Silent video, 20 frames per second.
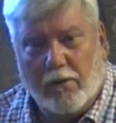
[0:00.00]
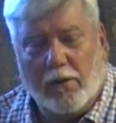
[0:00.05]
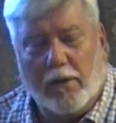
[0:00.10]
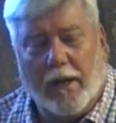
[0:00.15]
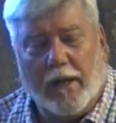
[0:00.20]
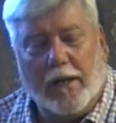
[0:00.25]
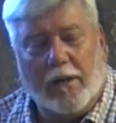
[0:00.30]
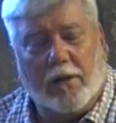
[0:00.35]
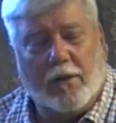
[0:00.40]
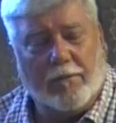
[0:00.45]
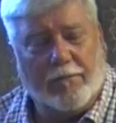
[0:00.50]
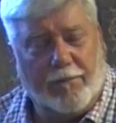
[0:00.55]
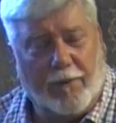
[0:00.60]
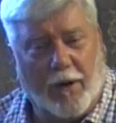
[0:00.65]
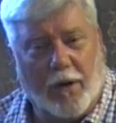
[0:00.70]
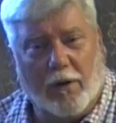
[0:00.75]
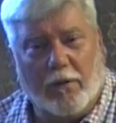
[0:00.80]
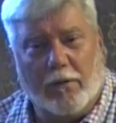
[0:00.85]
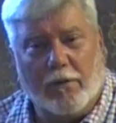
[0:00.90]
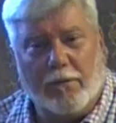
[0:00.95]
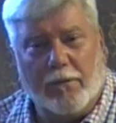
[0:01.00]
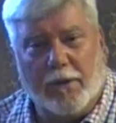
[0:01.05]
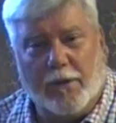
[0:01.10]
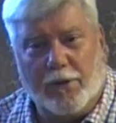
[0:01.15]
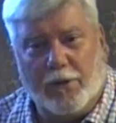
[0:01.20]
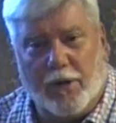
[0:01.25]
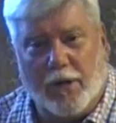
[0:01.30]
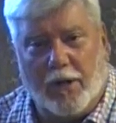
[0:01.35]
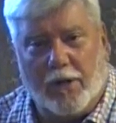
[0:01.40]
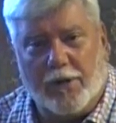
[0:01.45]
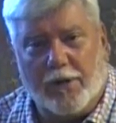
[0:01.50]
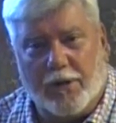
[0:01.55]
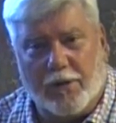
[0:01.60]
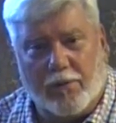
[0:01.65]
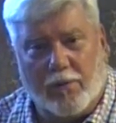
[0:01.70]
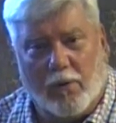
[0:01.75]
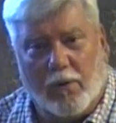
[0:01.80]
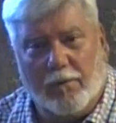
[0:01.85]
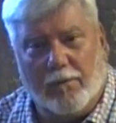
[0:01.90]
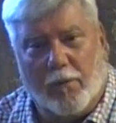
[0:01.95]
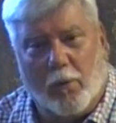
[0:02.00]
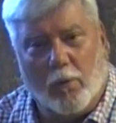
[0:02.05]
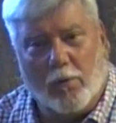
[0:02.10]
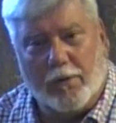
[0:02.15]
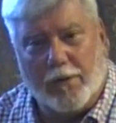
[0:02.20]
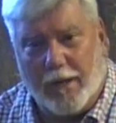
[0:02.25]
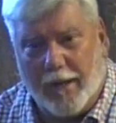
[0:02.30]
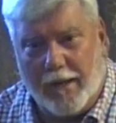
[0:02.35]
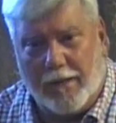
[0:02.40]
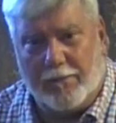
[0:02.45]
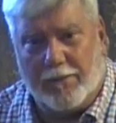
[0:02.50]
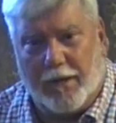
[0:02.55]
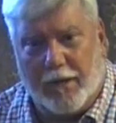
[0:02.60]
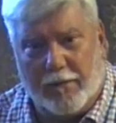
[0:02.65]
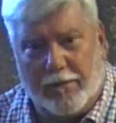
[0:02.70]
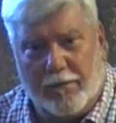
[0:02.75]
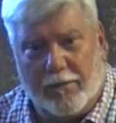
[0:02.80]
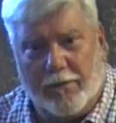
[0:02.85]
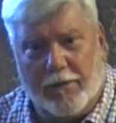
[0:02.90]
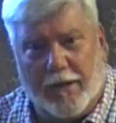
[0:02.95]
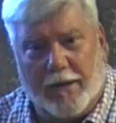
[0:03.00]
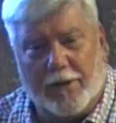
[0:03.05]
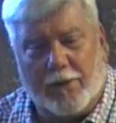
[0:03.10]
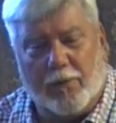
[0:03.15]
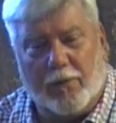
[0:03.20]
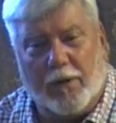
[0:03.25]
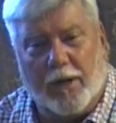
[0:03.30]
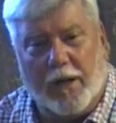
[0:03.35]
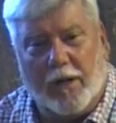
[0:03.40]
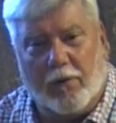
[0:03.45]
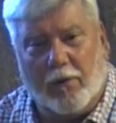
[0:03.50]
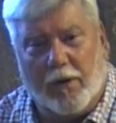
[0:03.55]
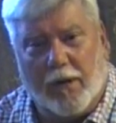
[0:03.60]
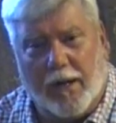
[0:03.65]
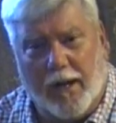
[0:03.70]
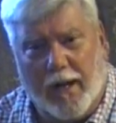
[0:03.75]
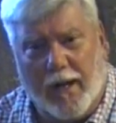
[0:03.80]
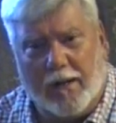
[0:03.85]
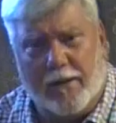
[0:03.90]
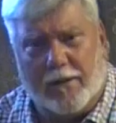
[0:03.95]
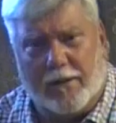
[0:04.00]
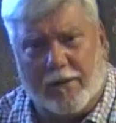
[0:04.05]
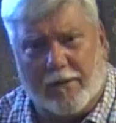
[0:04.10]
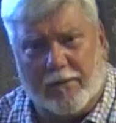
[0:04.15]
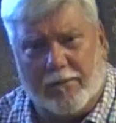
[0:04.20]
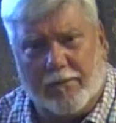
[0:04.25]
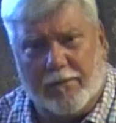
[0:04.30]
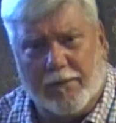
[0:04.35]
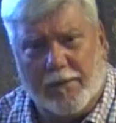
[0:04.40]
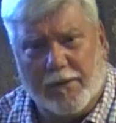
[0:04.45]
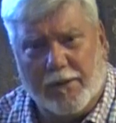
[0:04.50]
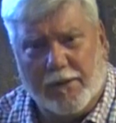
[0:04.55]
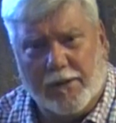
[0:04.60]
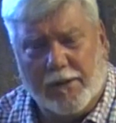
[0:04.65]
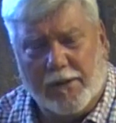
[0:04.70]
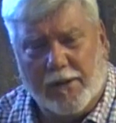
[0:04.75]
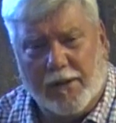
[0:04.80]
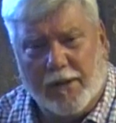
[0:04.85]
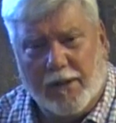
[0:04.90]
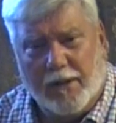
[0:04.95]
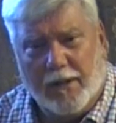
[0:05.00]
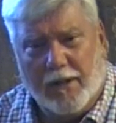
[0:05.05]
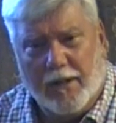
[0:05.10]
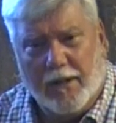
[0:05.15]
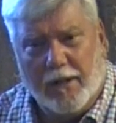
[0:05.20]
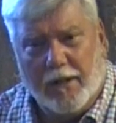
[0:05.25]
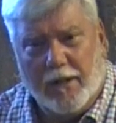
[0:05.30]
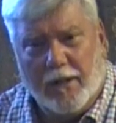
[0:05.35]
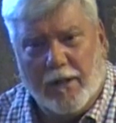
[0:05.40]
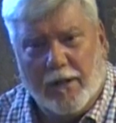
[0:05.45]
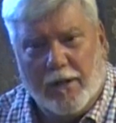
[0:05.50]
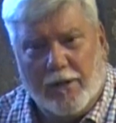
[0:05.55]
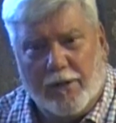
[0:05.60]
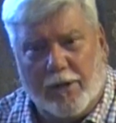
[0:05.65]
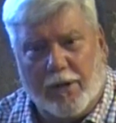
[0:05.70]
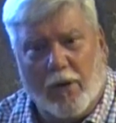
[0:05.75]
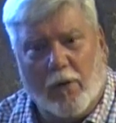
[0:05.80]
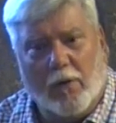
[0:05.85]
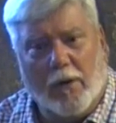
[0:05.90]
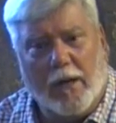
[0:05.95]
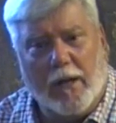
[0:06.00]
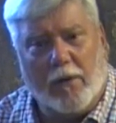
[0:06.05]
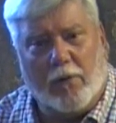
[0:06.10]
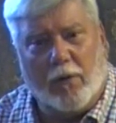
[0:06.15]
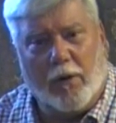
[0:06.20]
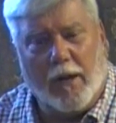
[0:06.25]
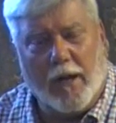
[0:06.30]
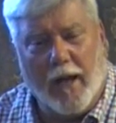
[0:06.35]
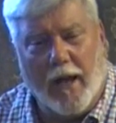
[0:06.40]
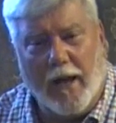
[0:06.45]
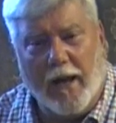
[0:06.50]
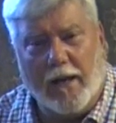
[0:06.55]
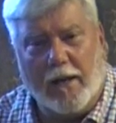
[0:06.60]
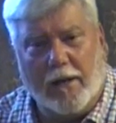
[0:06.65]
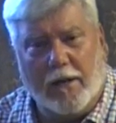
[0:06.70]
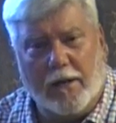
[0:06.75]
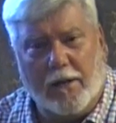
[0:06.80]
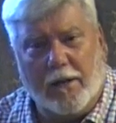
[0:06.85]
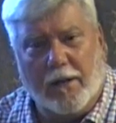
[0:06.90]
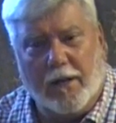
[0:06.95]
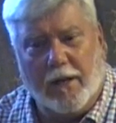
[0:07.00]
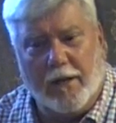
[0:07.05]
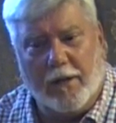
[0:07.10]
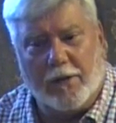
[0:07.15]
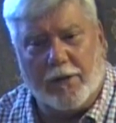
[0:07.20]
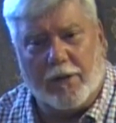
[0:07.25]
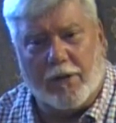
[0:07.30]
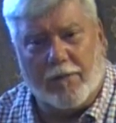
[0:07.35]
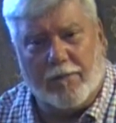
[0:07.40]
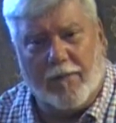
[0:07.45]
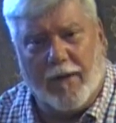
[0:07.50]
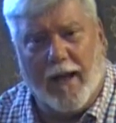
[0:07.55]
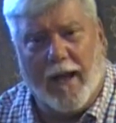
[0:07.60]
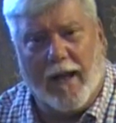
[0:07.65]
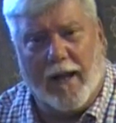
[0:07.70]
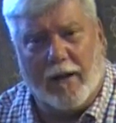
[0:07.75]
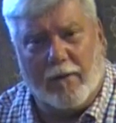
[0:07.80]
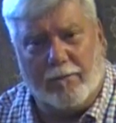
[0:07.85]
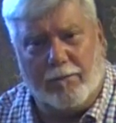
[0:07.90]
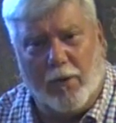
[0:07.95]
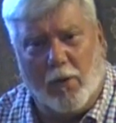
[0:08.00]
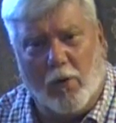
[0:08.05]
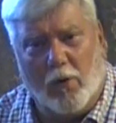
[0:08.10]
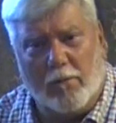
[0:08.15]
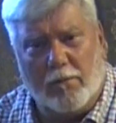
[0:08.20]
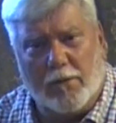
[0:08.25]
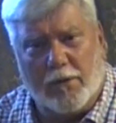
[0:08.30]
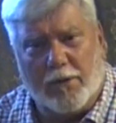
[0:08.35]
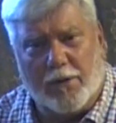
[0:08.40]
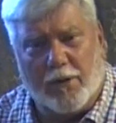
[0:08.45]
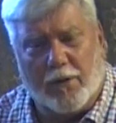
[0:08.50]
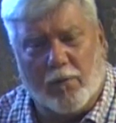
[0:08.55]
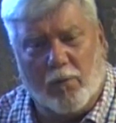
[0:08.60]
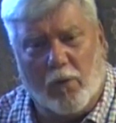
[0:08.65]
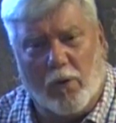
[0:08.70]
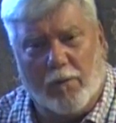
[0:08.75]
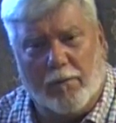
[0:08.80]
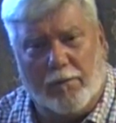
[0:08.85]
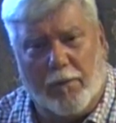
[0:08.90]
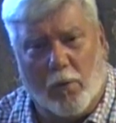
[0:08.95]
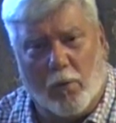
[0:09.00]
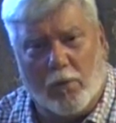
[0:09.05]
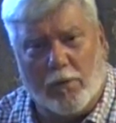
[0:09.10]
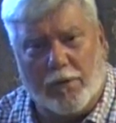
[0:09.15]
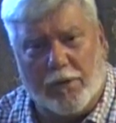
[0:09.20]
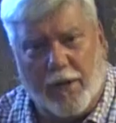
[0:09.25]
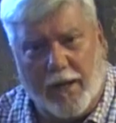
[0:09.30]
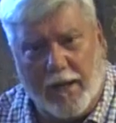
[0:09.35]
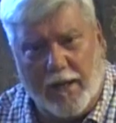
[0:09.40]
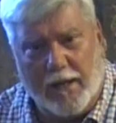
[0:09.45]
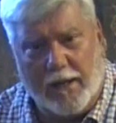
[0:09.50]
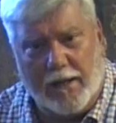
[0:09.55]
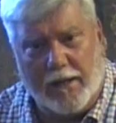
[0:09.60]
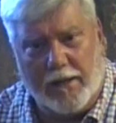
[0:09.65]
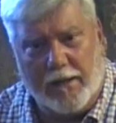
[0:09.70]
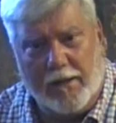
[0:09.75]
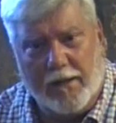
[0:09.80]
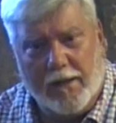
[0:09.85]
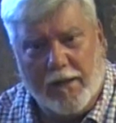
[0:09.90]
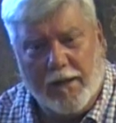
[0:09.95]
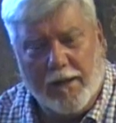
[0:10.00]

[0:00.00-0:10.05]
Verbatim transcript: He confirmed them in Genesis 1.14, people. That's when he created. So he created his divine appointments in 1.14